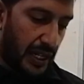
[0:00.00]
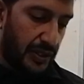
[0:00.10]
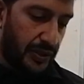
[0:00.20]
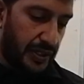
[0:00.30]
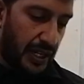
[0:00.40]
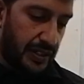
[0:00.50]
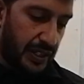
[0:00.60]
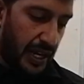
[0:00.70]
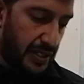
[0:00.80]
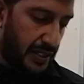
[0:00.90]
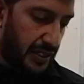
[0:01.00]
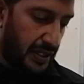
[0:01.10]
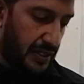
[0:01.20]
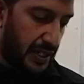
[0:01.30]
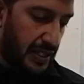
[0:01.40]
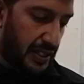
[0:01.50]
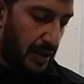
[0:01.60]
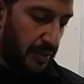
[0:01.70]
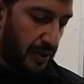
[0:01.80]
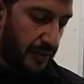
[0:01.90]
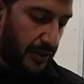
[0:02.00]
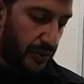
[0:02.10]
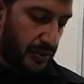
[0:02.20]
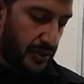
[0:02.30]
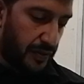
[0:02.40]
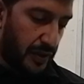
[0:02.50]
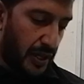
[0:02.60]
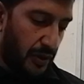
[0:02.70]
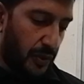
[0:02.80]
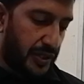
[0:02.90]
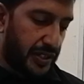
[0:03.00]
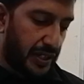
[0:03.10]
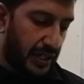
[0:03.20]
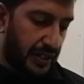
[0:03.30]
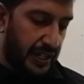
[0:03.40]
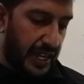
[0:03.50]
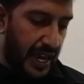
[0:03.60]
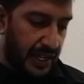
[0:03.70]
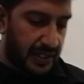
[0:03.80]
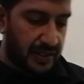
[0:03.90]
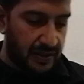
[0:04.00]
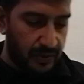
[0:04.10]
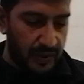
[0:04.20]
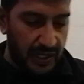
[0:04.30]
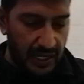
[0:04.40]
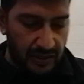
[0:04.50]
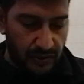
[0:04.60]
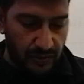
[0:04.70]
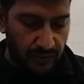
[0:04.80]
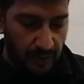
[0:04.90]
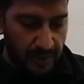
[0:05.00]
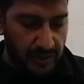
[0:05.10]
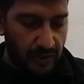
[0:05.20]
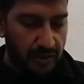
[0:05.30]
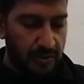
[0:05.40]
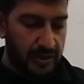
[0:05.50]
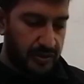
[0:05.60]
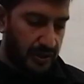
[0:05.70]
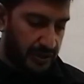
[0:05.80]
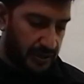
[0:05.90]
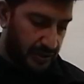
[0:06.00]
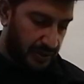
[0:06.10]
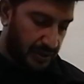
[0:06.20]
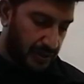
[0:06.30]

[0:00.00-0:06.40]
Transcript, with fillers: Dilute nitric acid is an example of a corrosive which reacts with lead to form a soluble salt.